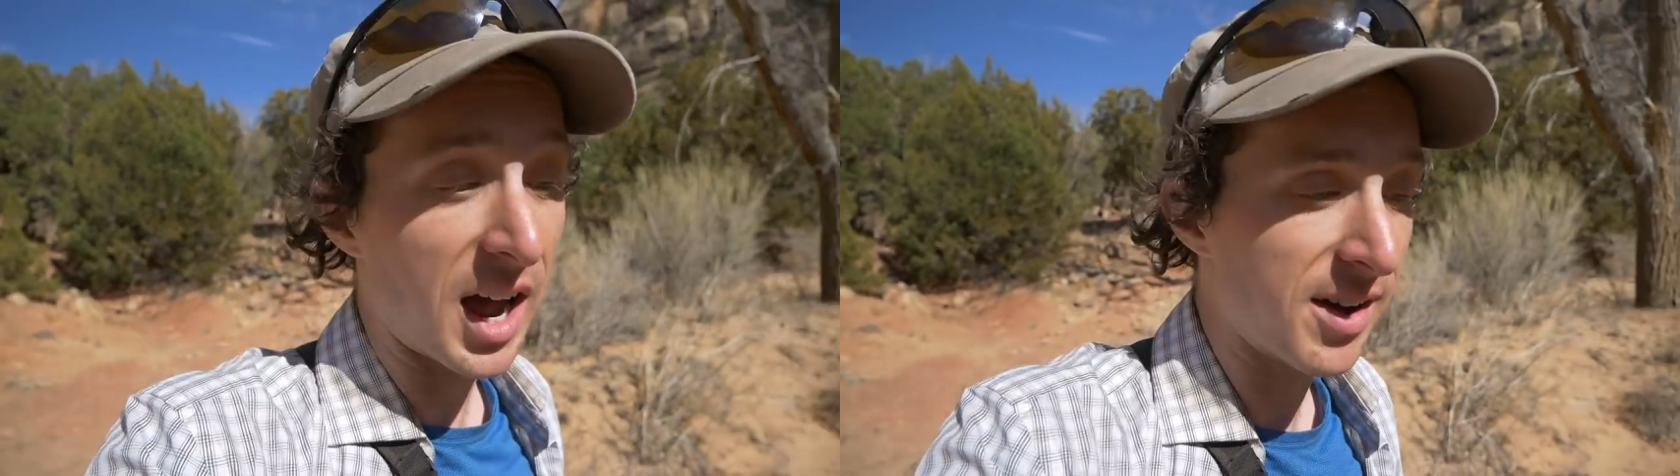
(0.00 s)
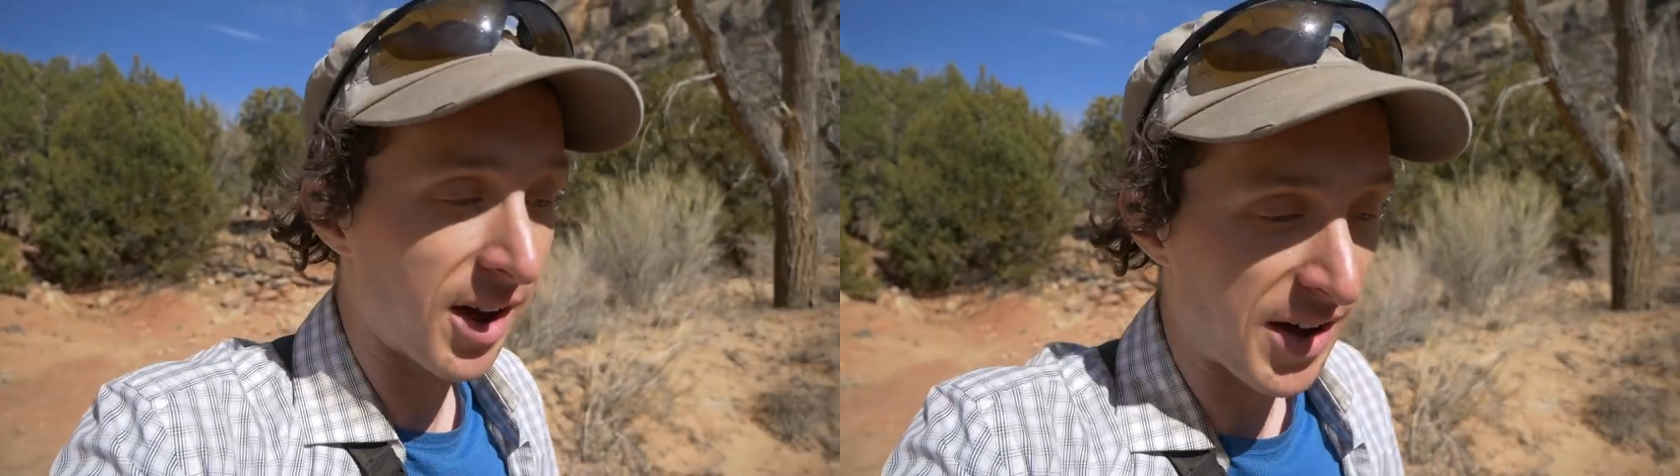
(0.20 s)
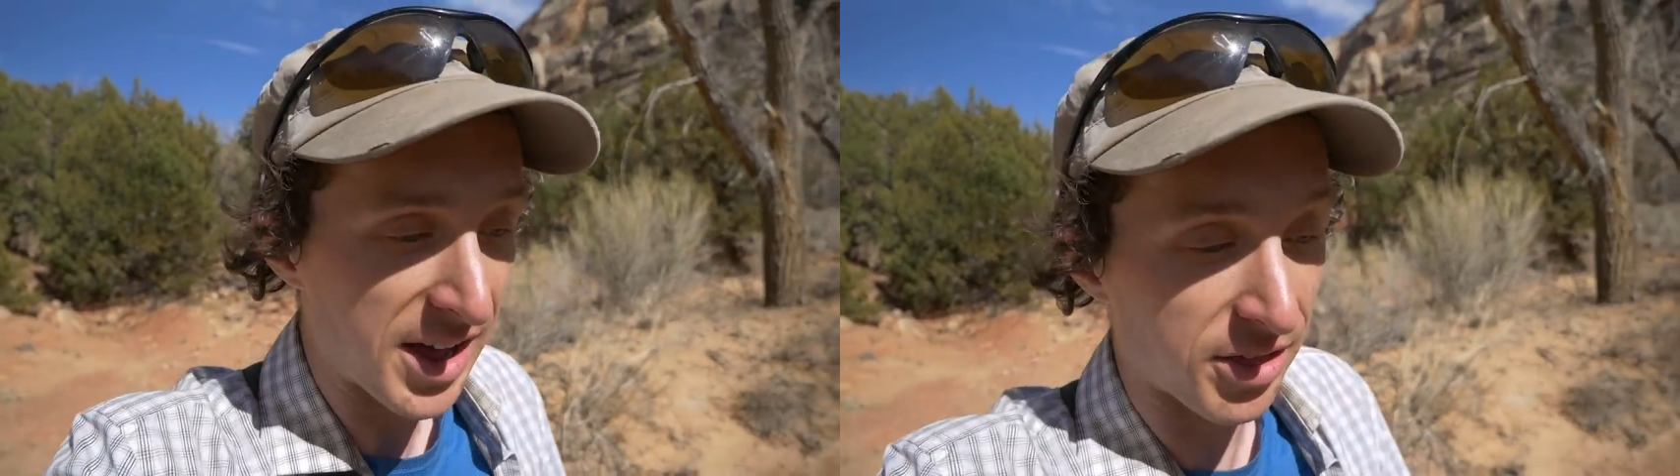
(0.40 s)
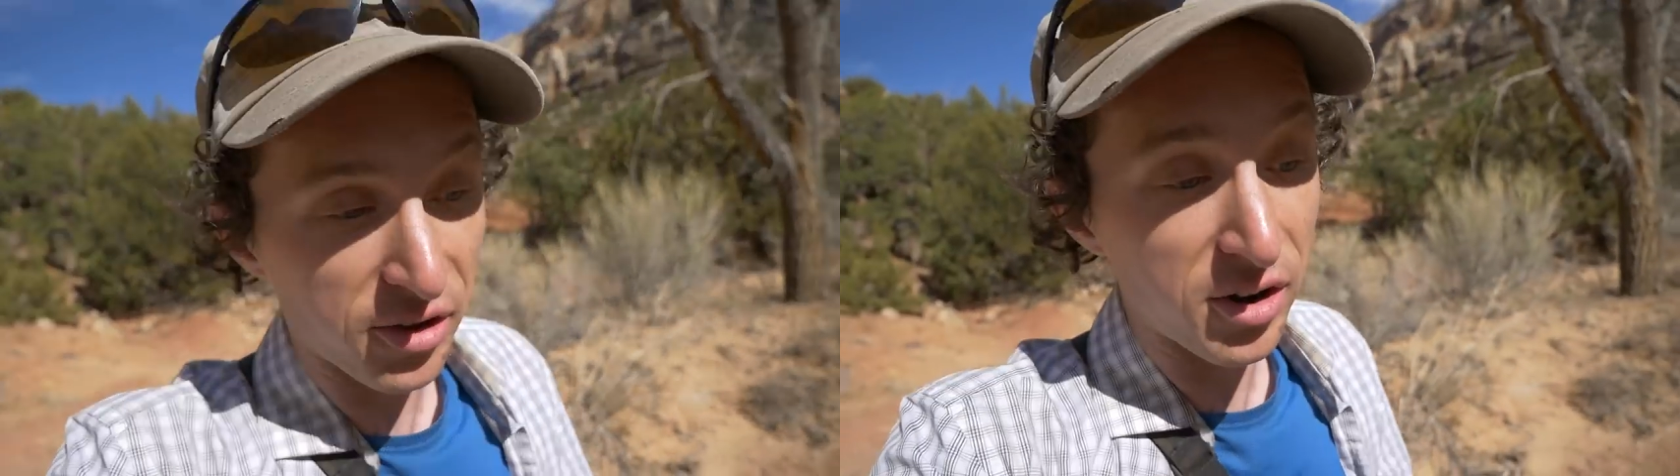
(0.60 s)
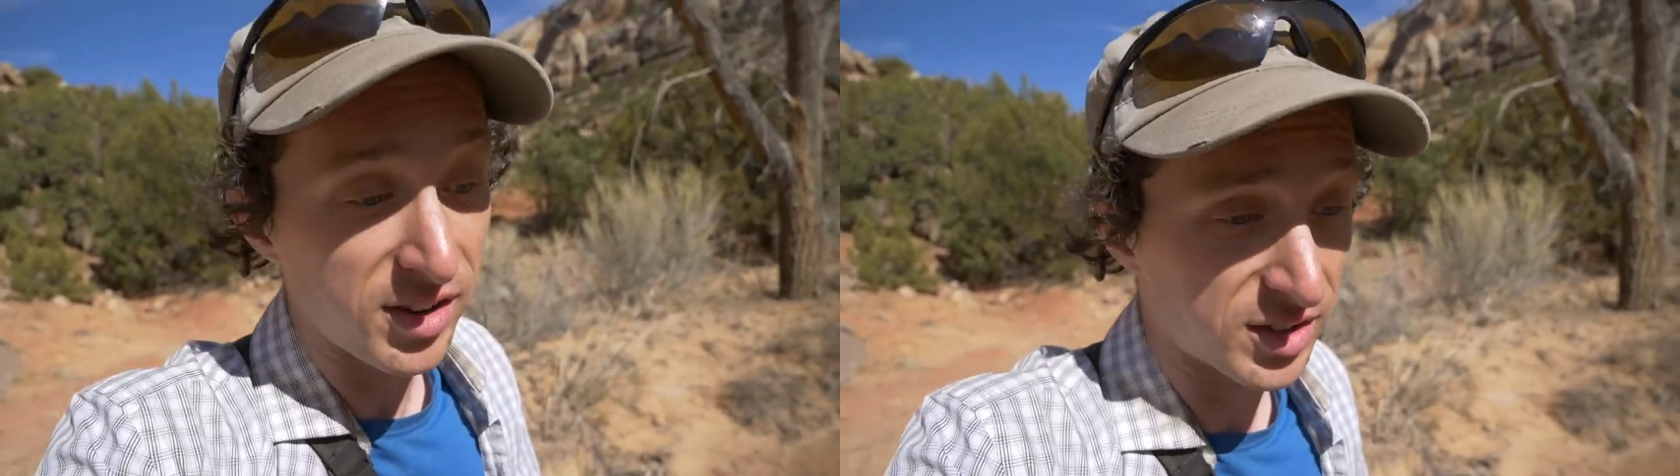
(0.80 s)
I've had
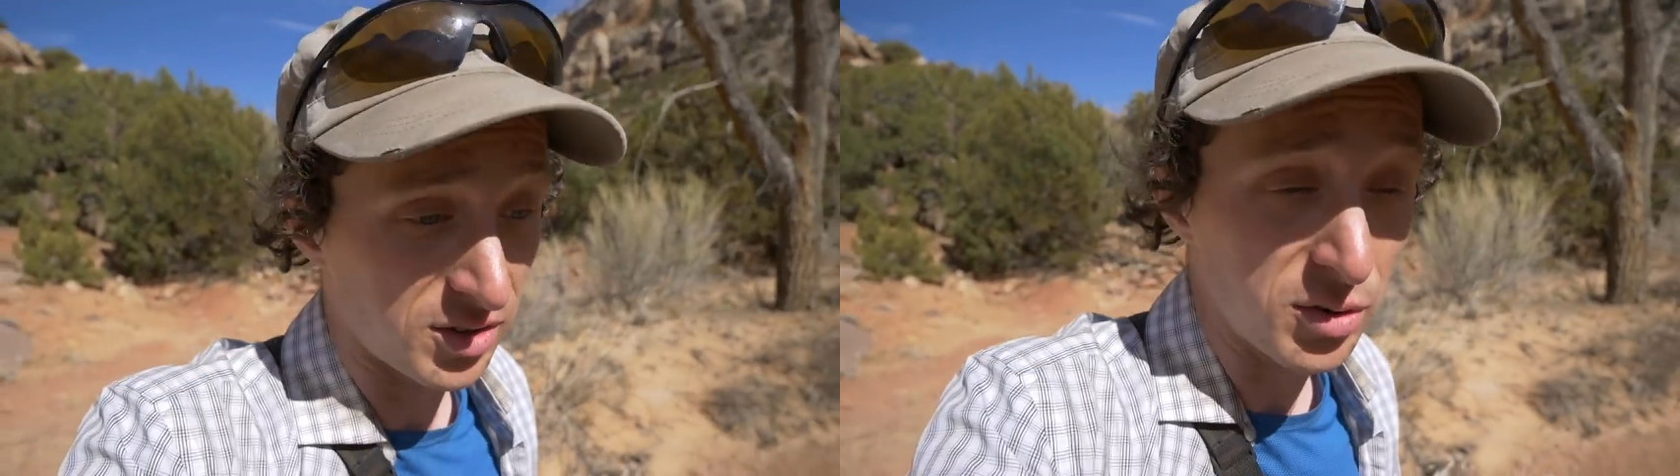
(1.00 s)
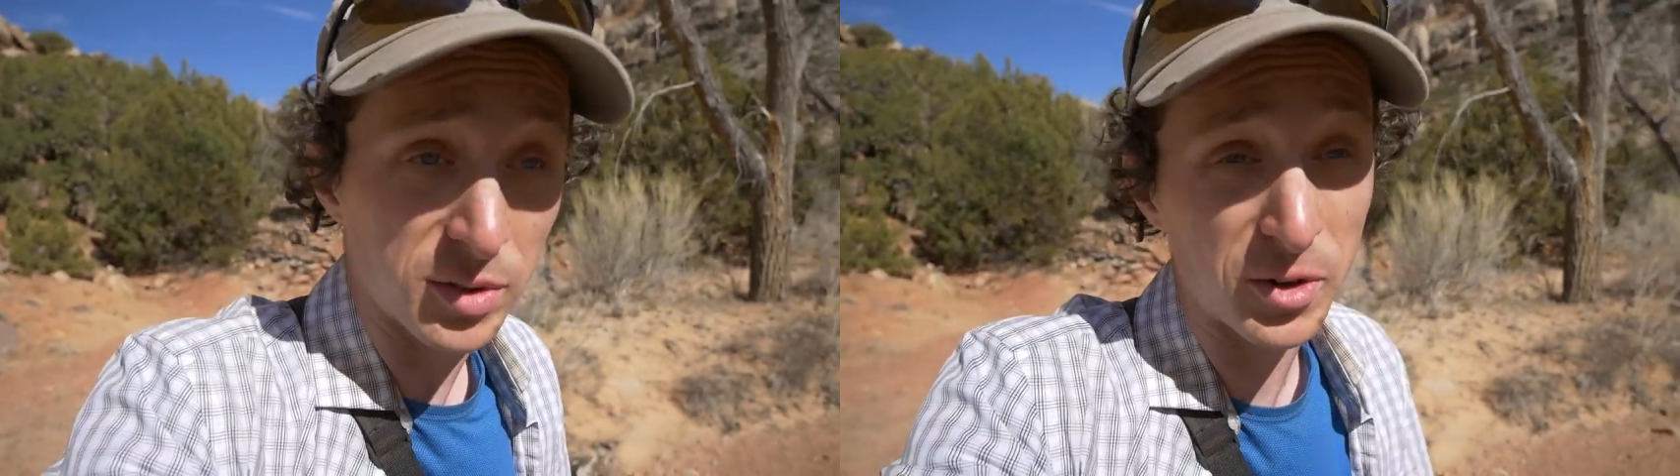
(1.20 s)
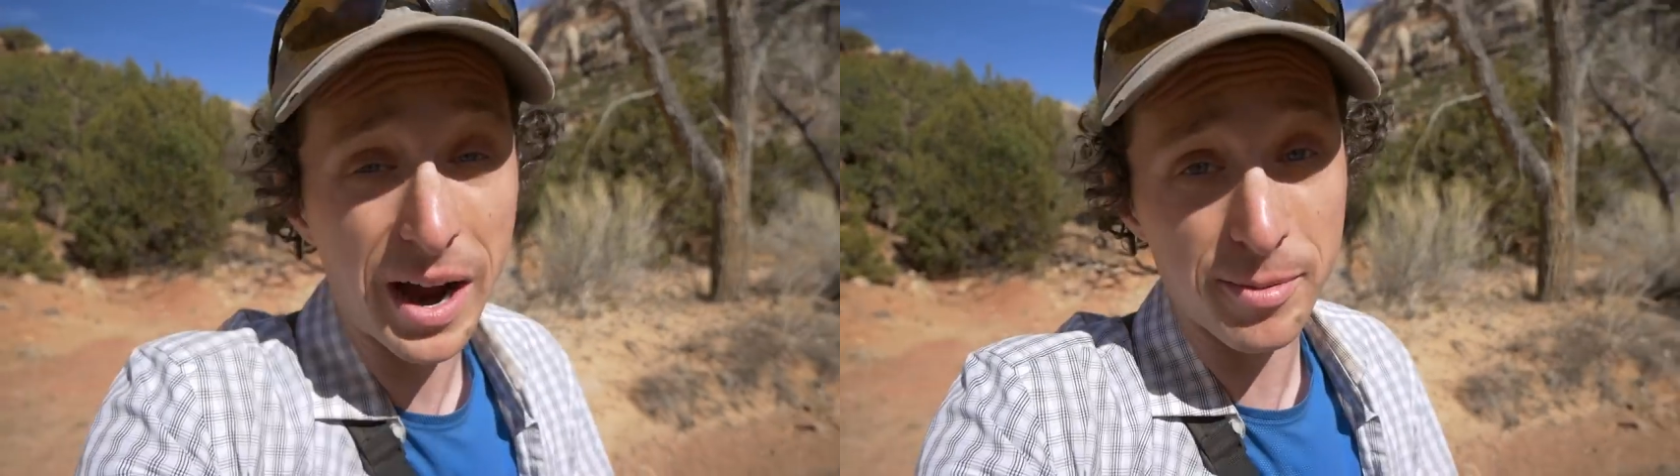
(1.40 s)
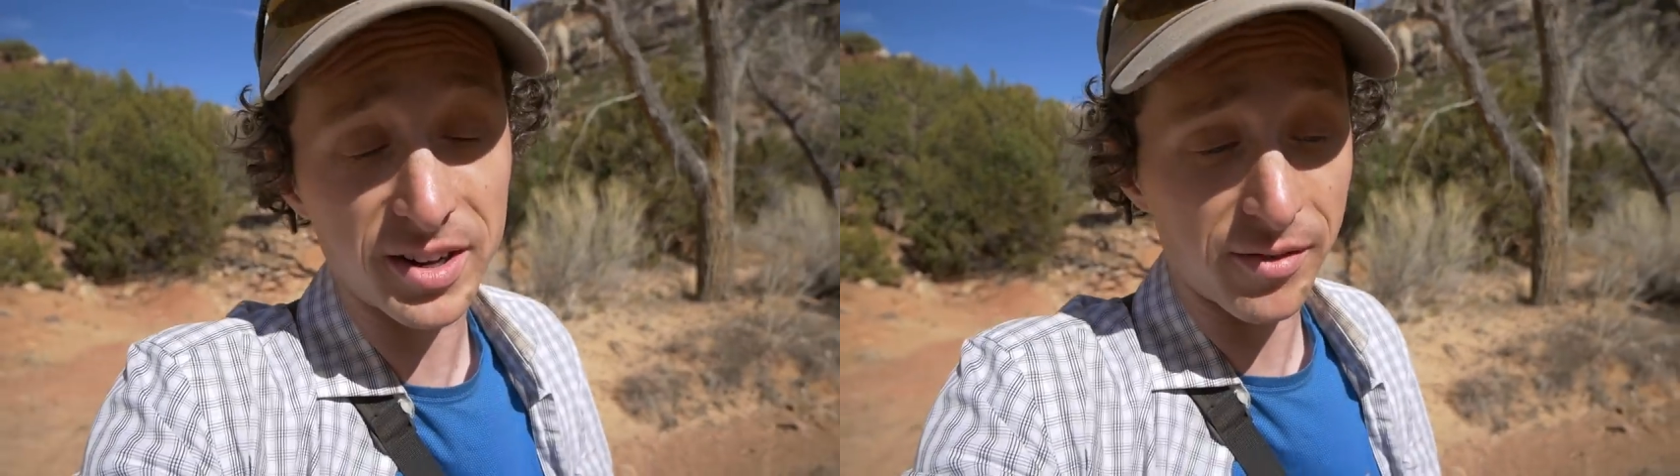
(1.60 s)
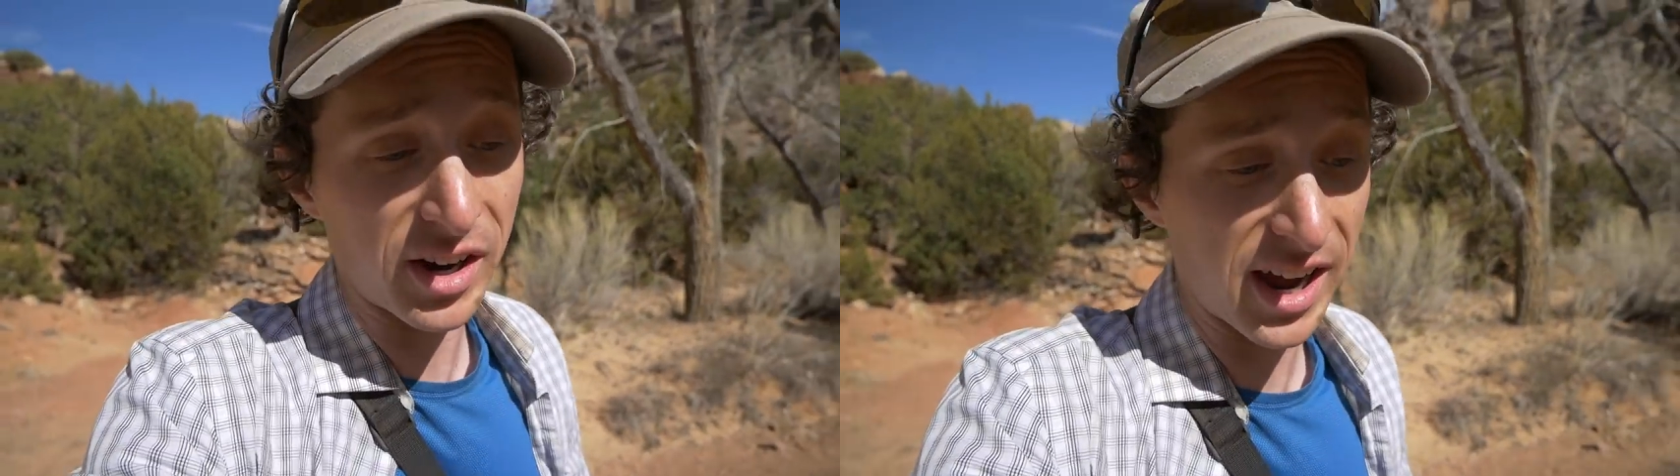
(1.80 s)
30 new subscribers
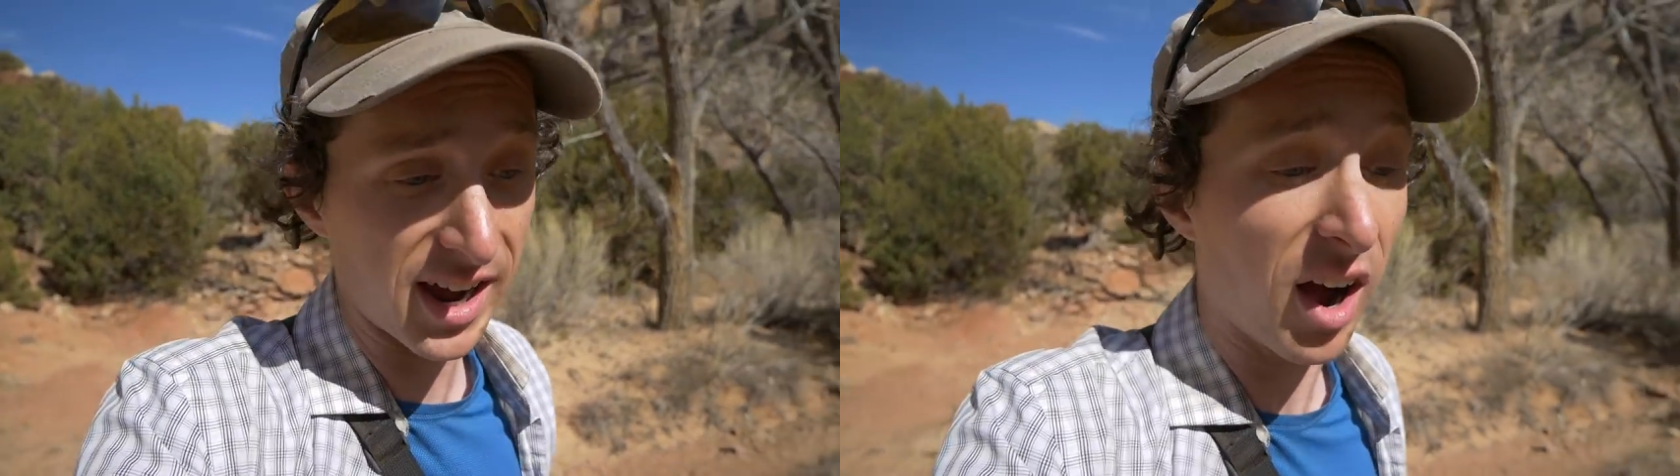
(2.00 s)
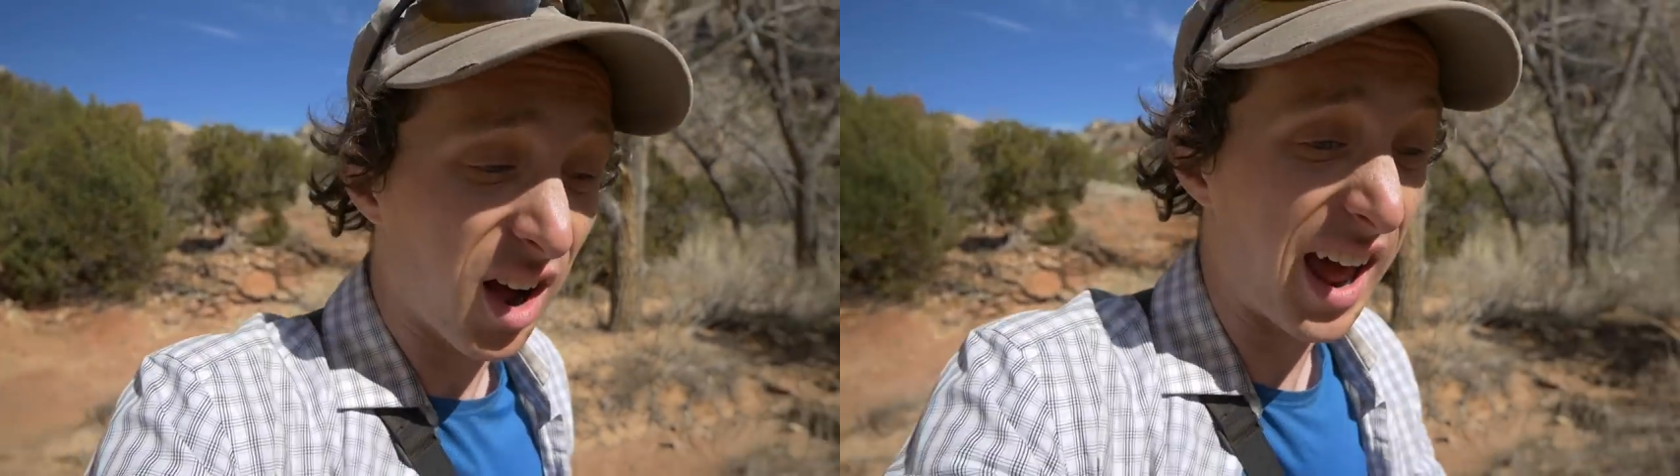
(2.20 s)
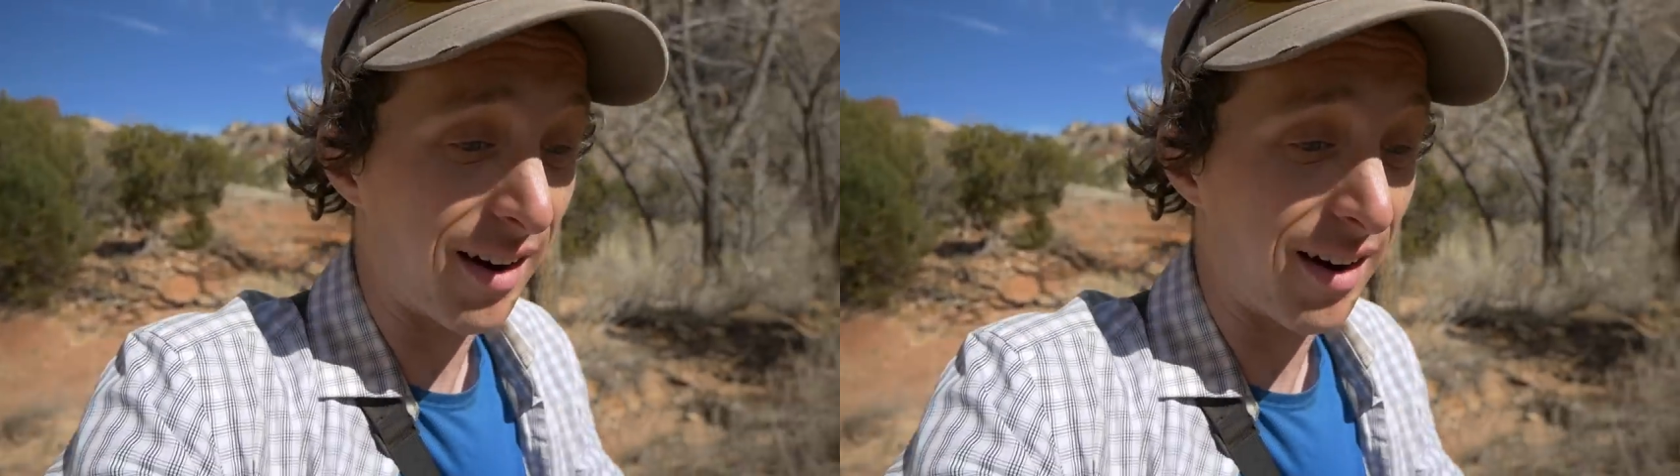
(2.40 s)
every day on